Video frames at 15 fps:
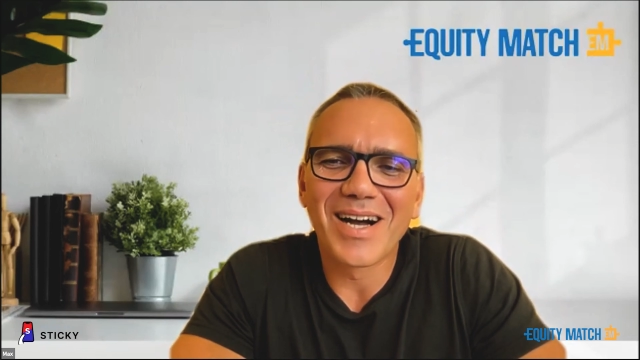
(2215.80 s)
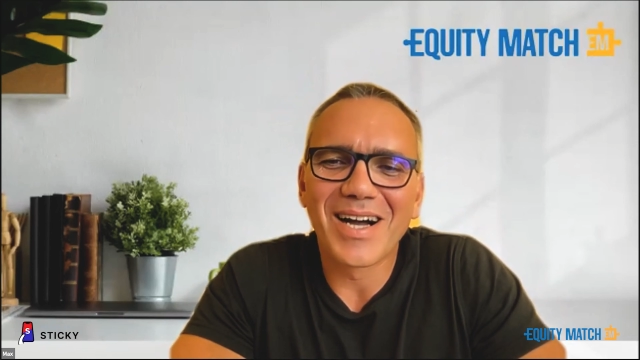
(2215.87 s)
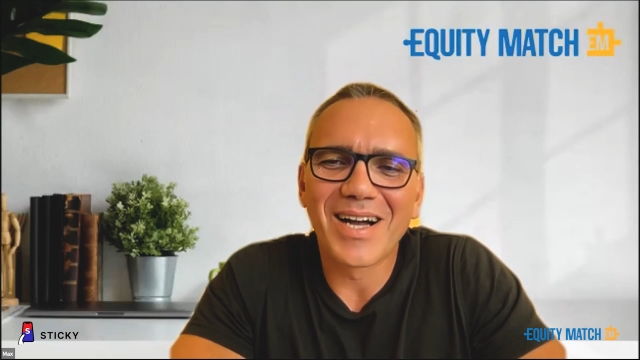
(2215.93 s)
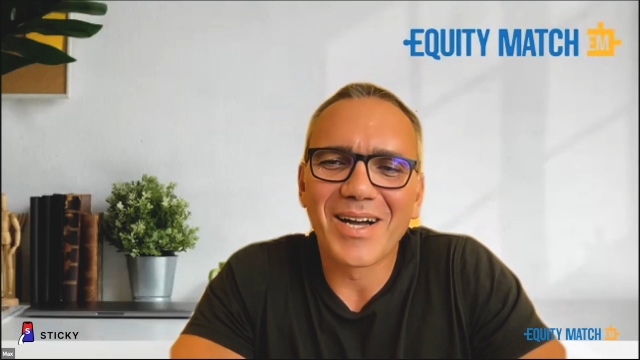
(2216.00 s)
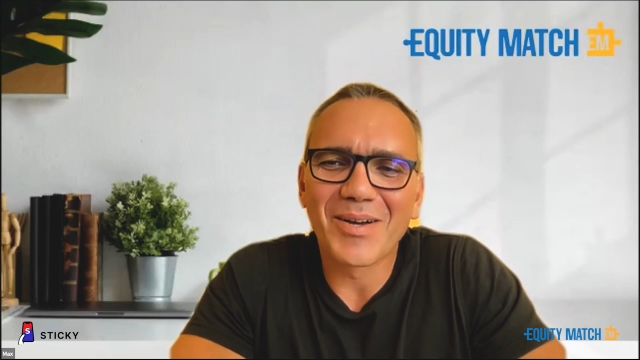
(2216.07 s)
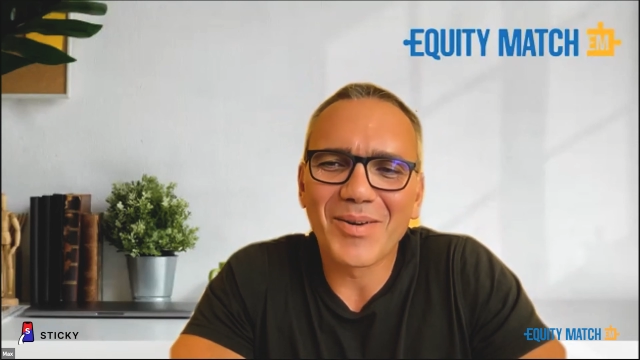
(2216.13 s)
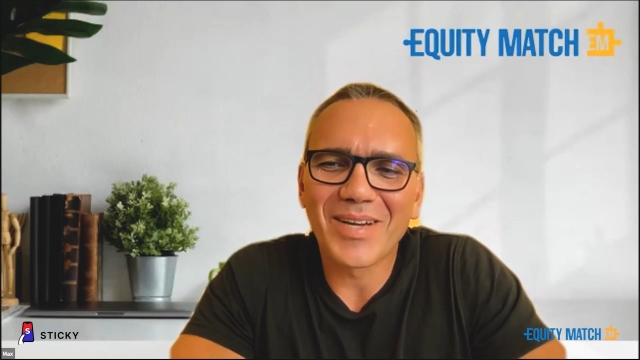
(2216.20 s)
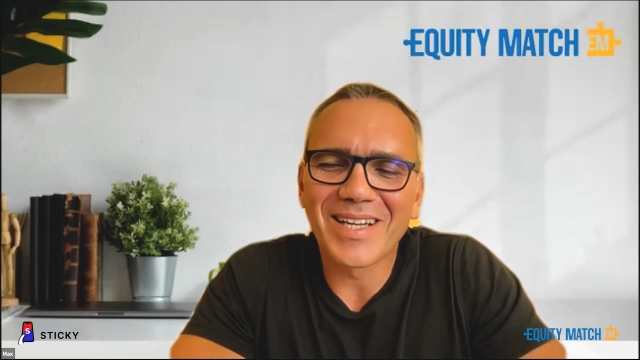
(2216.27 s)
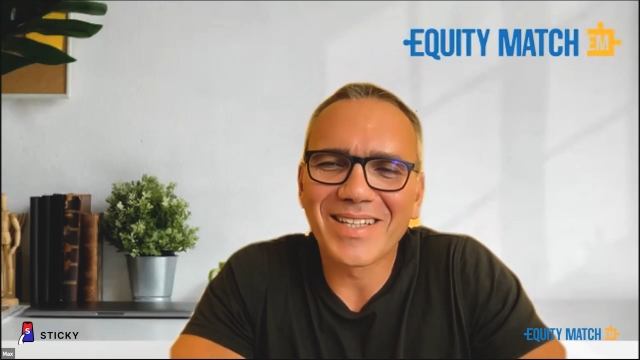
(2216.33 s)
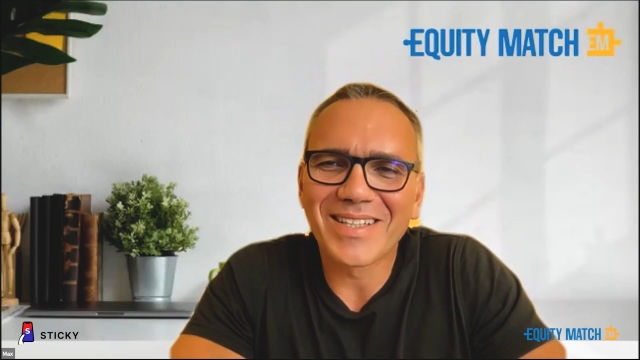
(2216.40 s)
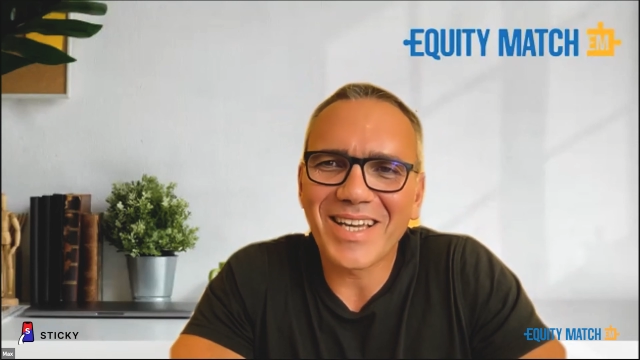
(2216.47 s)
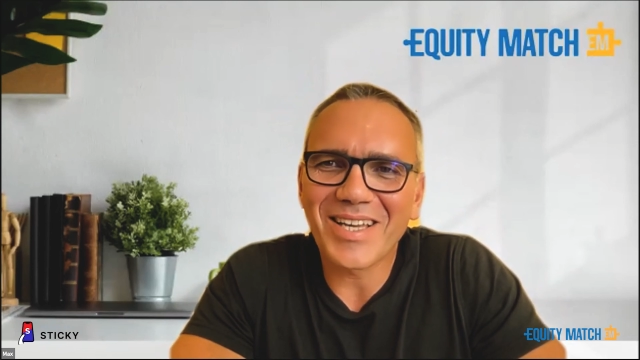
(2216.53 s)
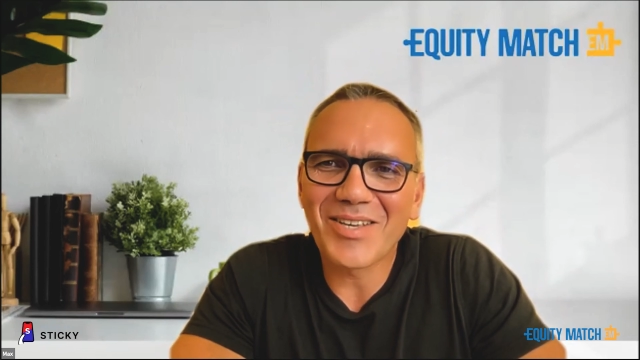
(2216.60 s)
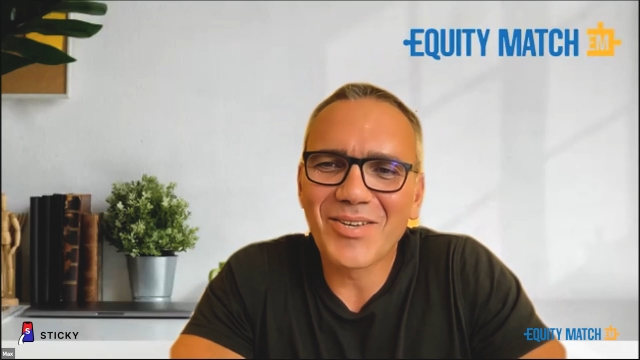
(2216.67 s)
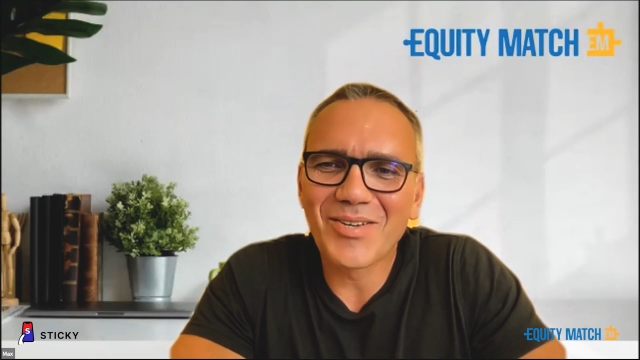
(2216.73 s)
I really
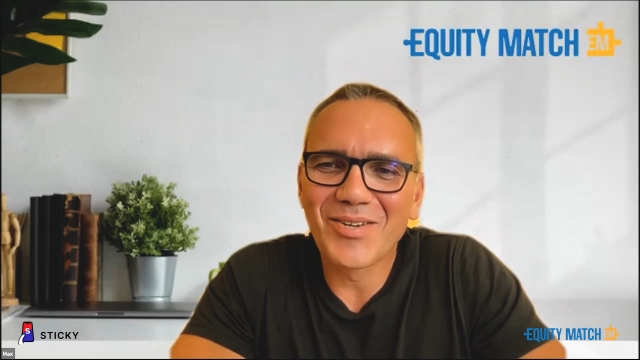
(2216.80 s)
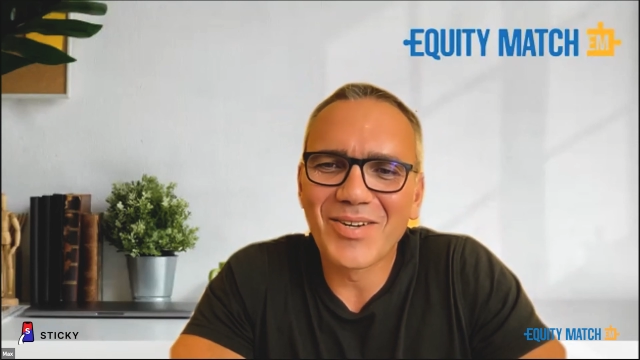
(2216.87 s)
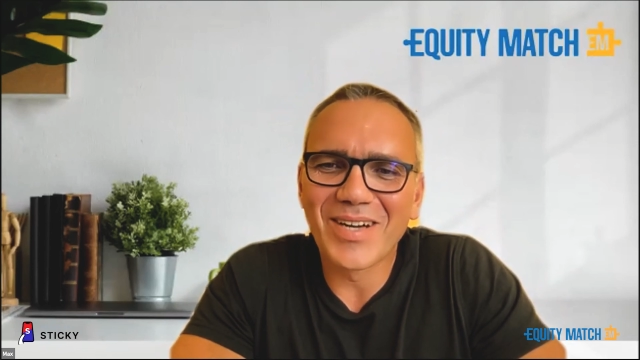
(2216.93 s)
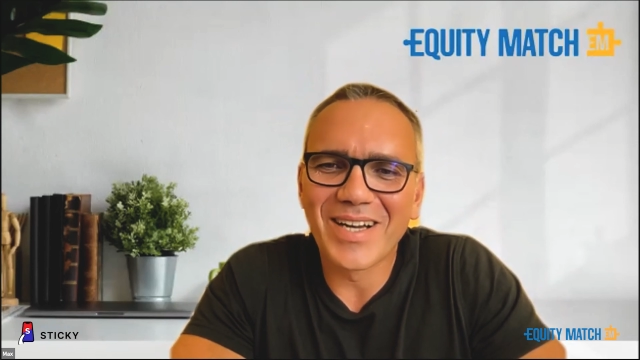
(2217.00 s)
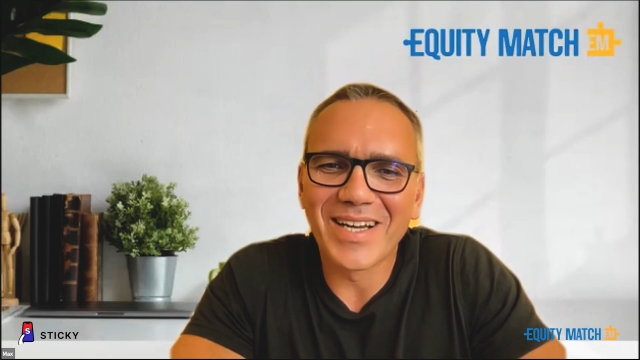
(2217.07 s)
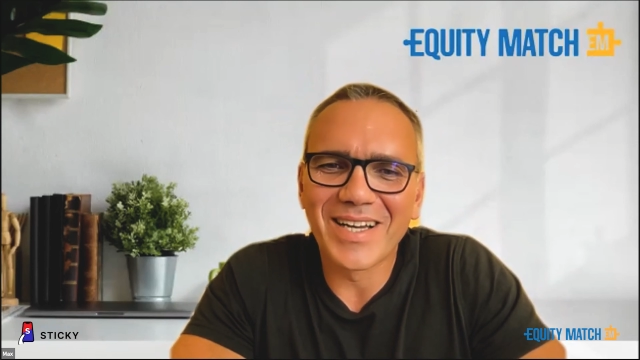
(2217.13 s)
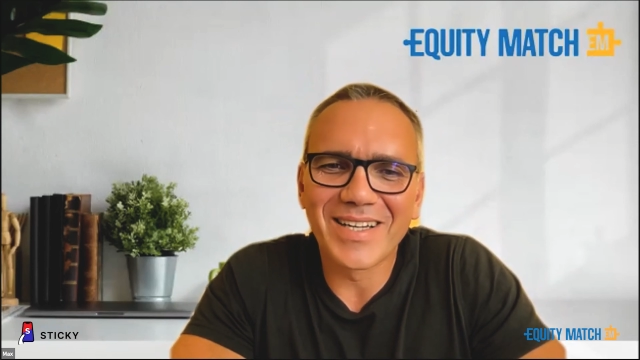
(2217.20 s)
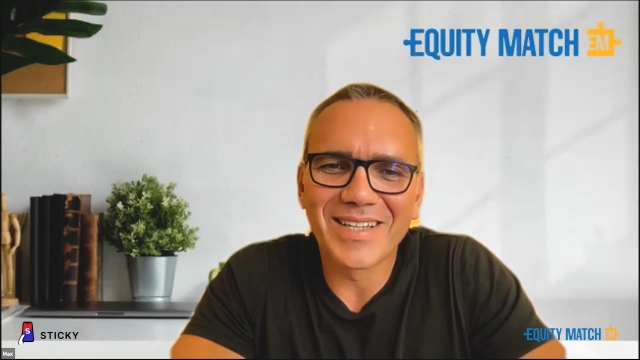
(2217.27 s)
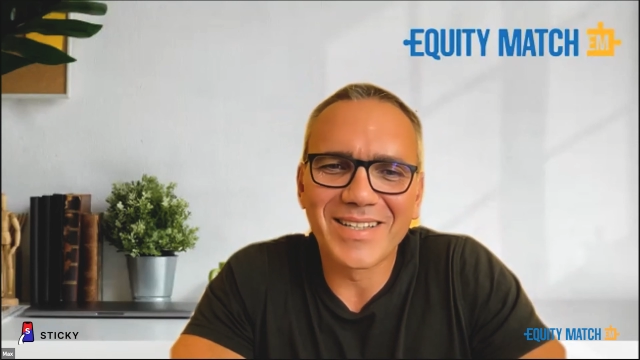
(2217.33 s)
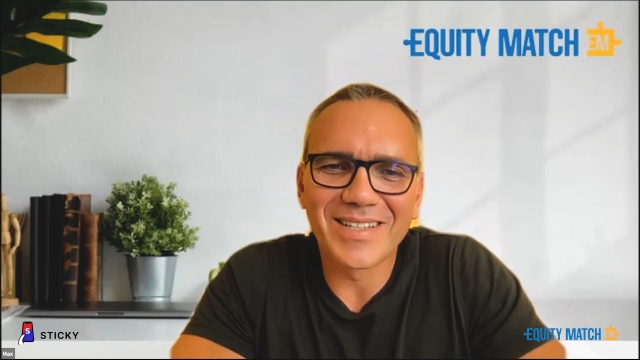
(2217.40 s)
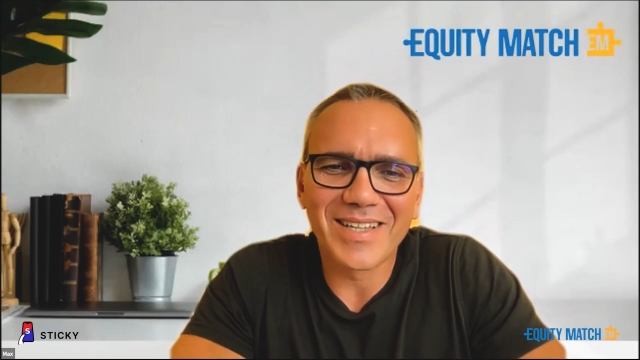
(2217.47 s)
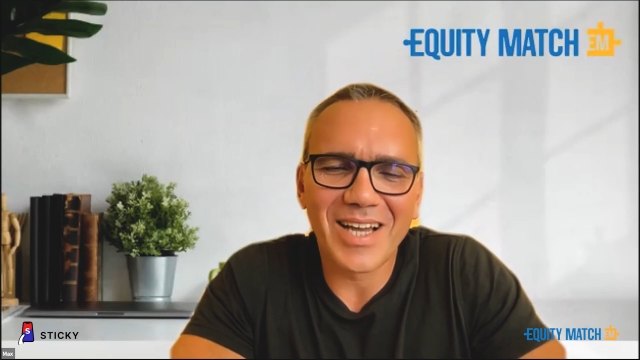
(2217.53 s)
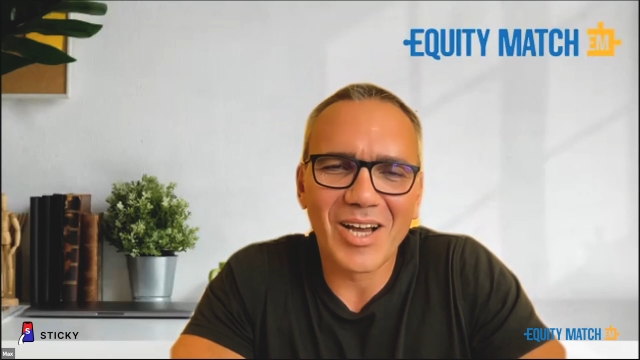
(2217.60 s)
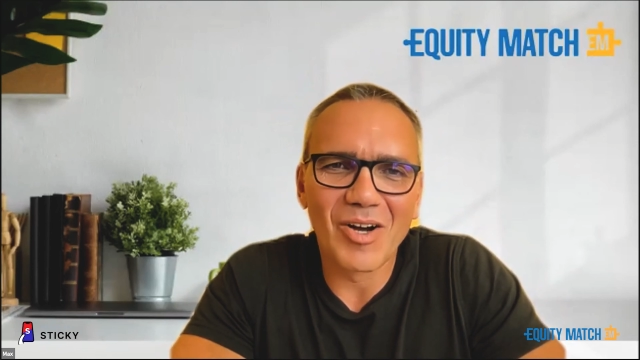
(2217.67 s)
thank you, and